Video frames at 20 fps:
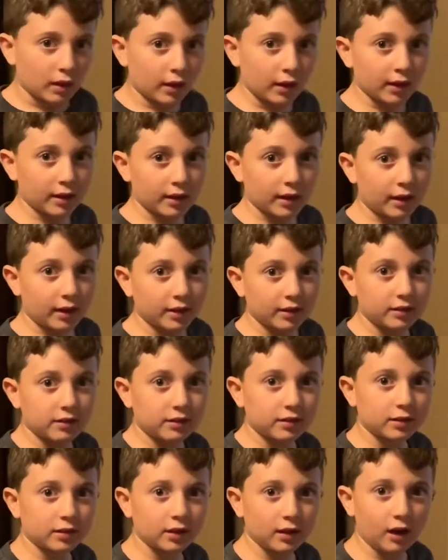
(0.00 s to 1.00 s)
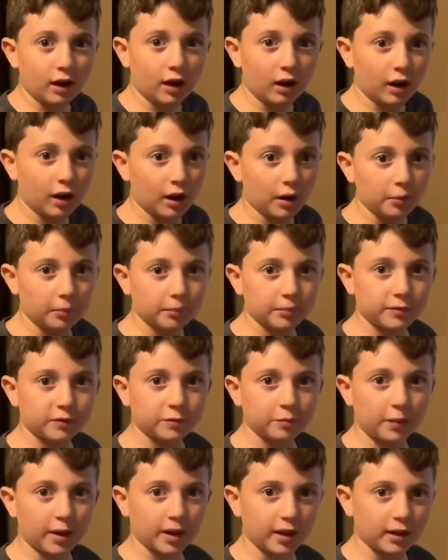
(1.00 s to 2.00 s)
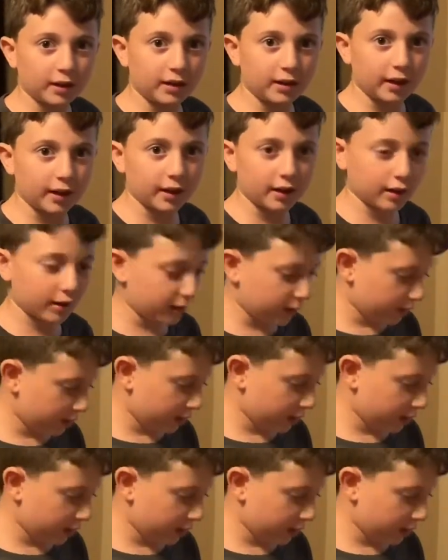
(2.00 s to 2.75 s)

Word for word: Hey guys, um, it's Mike and Nick.